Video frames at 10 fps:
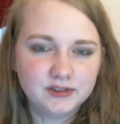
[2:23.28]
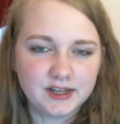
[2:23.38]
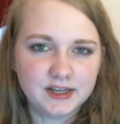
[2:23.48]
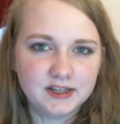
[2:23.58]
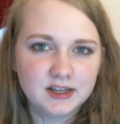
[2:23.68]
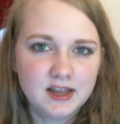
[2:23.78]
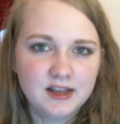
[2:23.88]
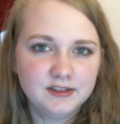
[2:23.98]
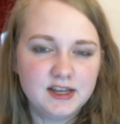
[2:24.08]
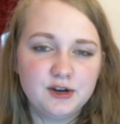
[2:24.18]
Like,
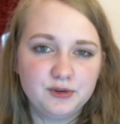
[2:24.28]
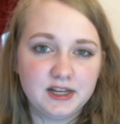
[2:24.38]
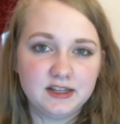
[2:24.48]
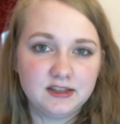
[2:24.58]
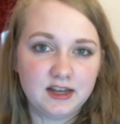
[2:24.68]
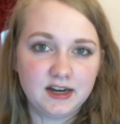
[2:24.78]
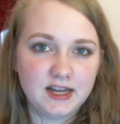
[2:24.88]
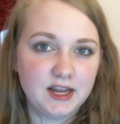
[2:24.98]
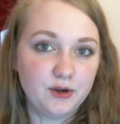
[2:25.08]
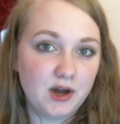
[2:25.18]
they don't get that I
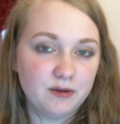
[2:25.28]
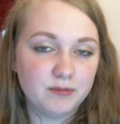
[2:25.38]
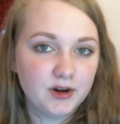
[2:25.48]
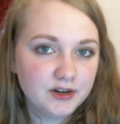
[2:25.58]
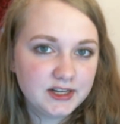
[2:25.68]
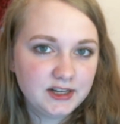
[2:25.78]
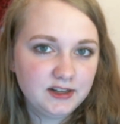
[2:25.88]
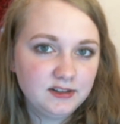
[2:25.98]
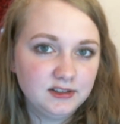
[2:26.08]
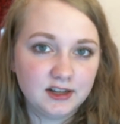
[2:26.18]
can't go out and
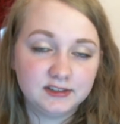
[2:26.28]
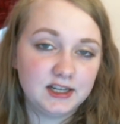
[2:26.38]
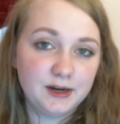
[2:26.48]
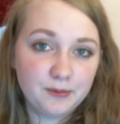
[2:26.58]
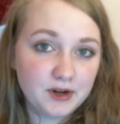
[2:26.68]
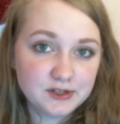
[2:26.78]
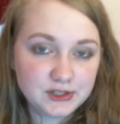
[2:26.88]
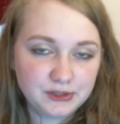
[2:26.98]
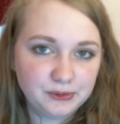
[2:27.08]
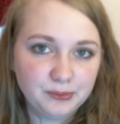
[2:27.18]
party, not that I want
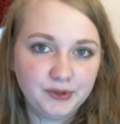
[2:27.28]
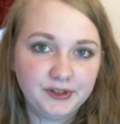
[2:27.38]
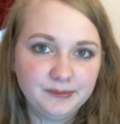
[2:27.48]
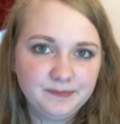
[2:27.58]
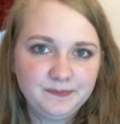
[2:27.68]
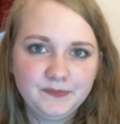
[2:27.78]
to, but